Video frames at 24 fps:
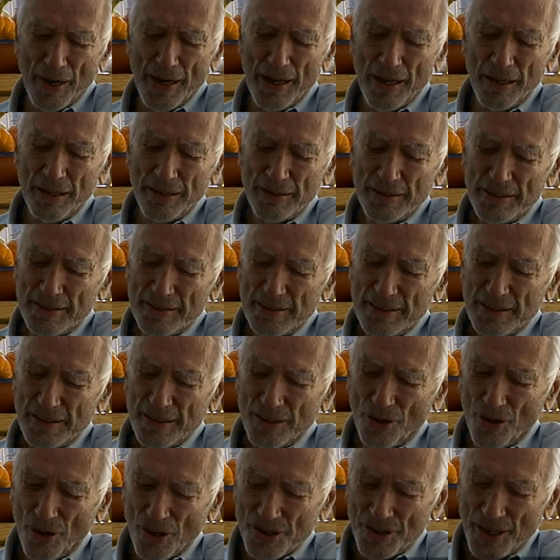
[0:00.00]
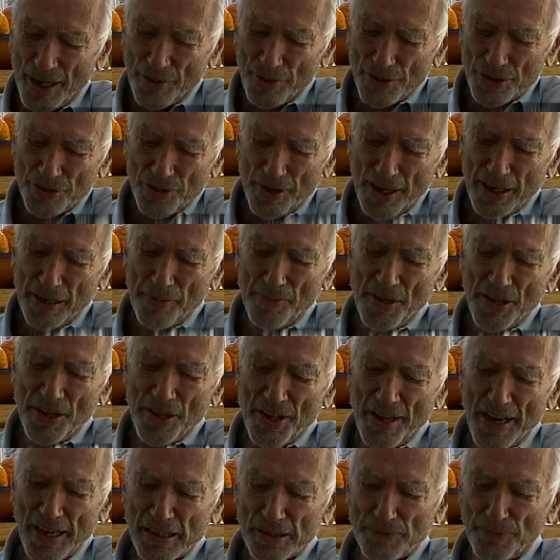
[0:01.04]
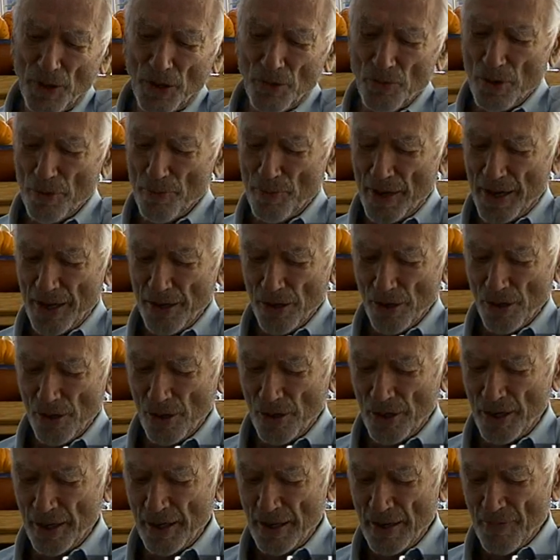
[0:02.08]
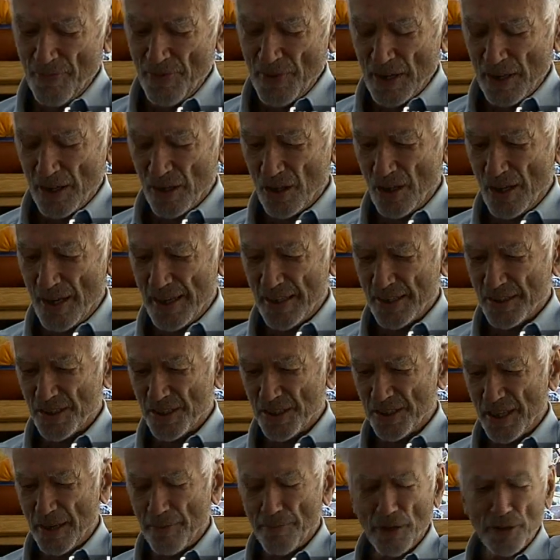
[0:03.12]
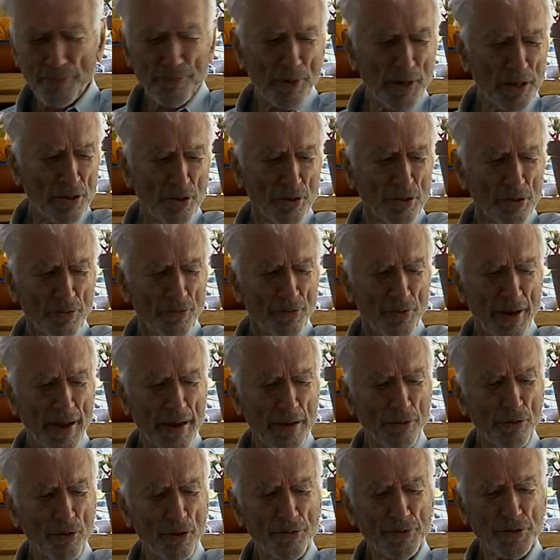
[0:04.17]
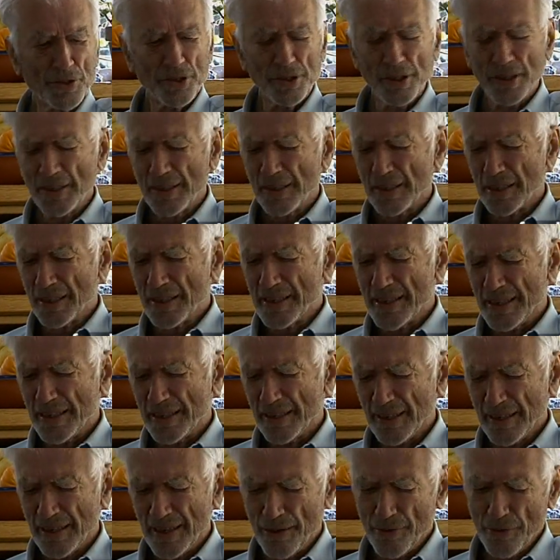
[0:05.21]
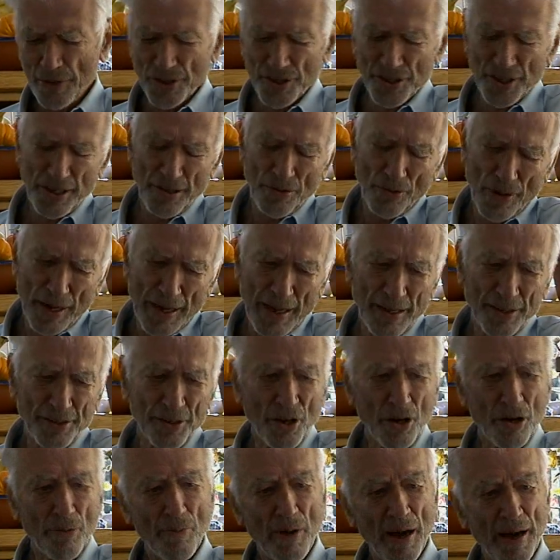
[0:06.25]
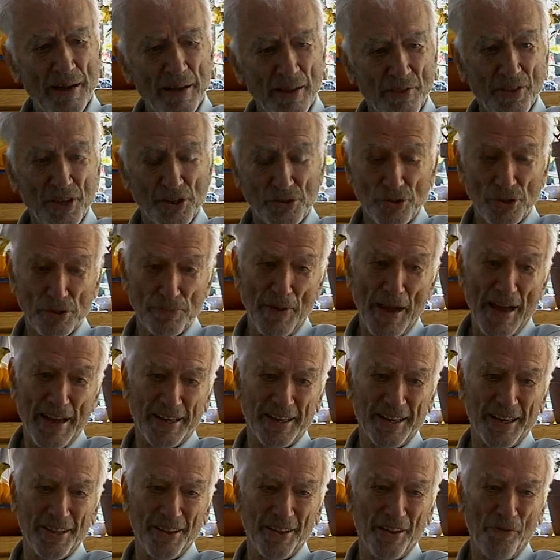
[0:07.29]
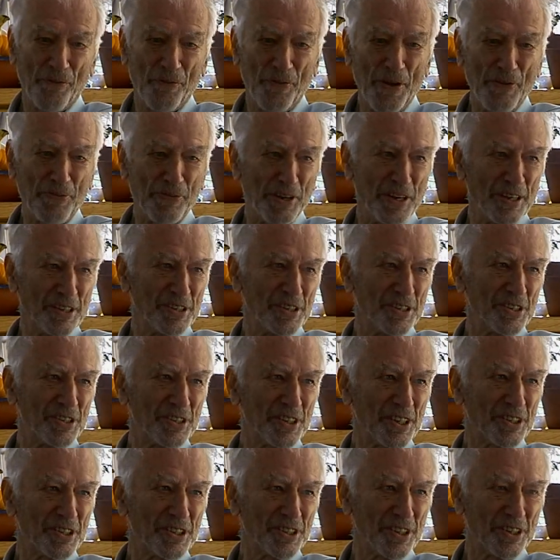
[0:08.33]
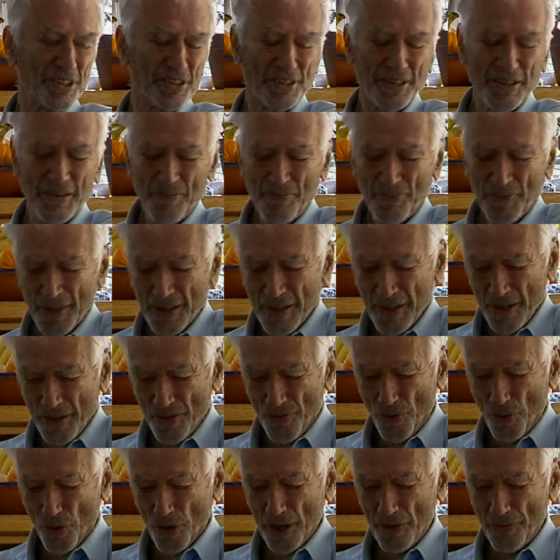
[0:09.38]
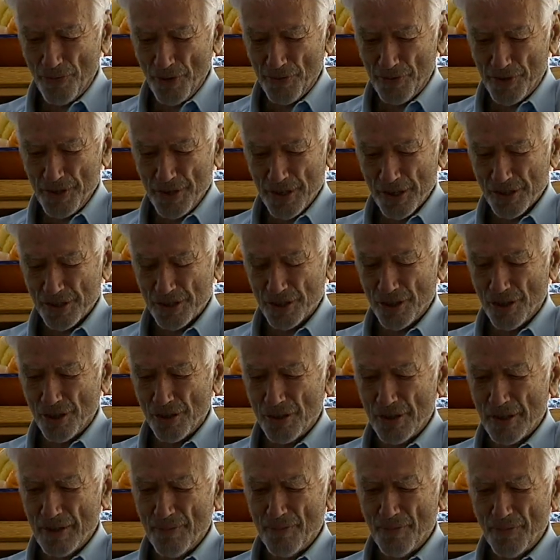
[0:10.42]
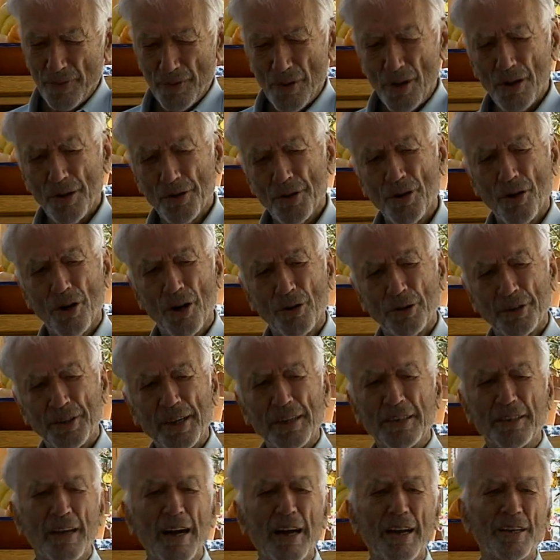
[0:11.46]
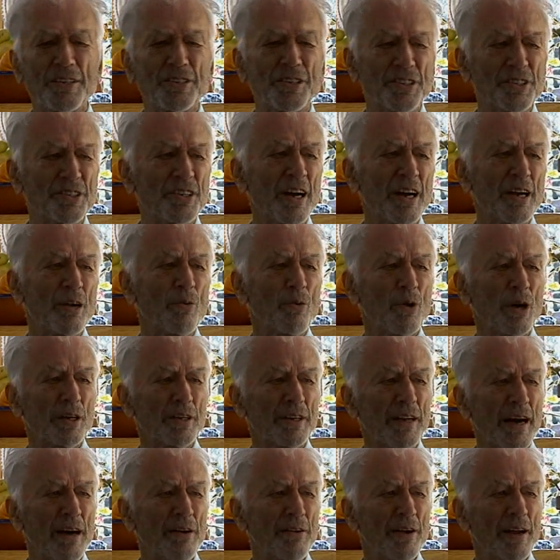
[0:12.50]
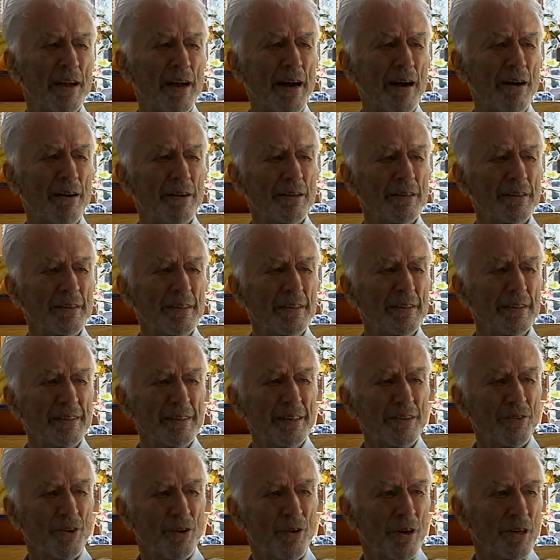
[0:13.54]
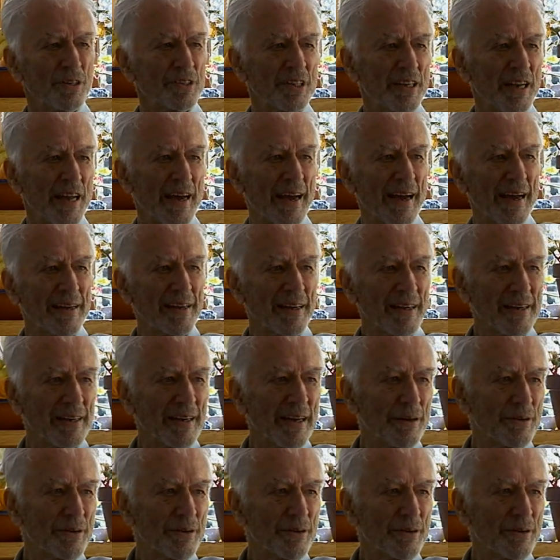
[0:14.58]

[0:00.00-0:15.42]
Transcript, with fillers: Well, of course, I was trying to be the expert when my early clients said, but, but don't flat roofs leak? I would say, well, no, by, this was back in the fifties and sixties, forty, fifty years ago. Oh, no, technology has got it worked out now. Of course, it hadn't.